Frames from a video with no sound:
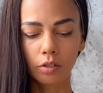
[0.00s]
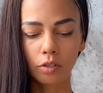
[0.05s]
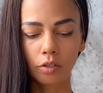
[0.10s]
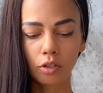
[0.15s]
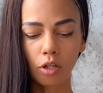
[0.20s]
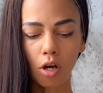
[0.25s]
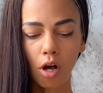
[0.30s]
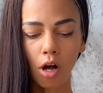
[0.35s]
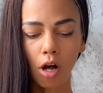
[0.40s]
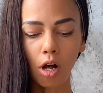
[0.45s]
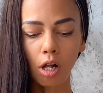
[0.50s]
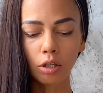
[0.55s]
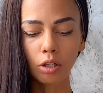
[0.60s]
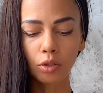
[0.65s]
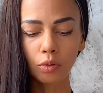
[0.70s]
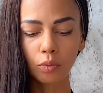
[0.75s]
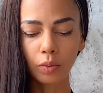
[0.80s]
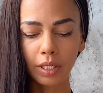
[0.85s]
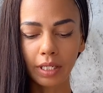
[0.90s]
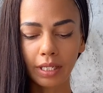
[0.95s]

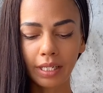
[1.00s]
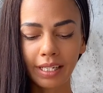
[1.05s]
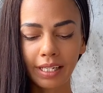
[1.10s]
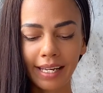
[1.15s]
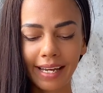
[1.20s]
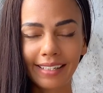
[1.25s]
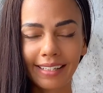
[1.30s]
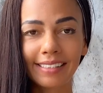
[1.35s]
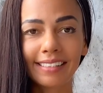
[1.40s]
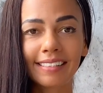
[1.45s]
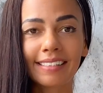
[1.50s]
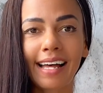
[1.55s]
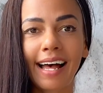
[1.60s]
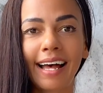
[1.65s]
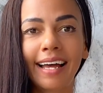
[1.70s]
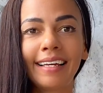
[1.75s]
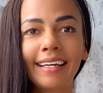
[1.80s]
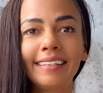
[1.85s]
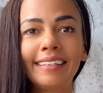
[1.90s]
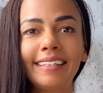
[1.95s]
toluene and
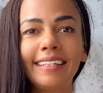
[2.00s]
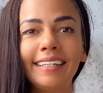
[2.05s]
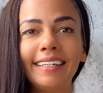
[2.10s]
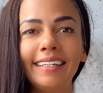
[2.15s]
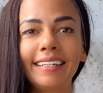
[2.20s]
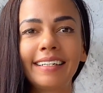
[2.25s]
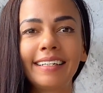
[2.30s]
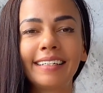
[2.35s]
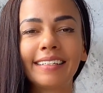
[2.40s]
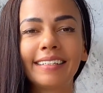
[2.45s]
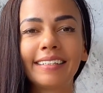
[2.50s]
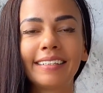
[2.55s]
xylene.